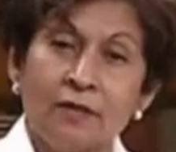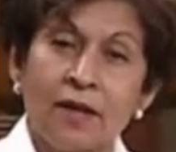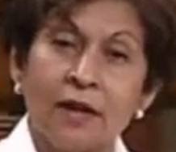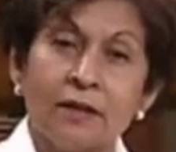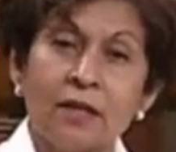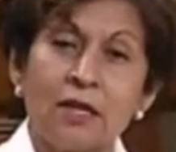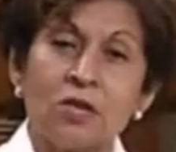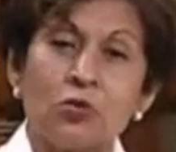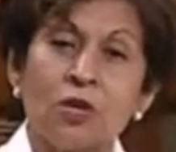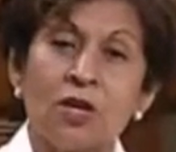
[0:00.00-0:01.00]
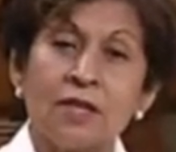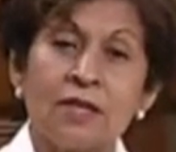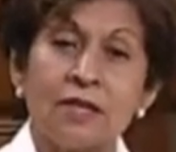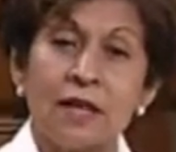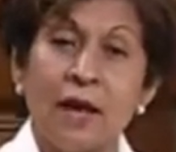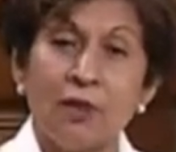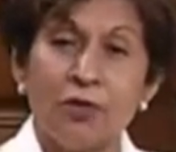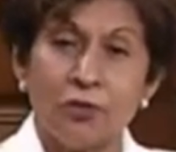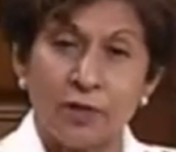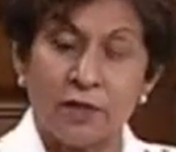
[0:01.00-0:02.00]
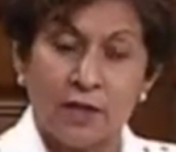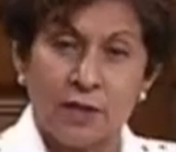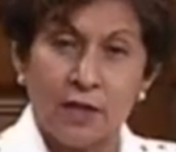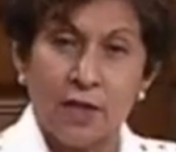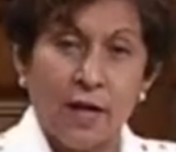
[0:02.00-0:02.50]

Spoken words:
that these were terrorists?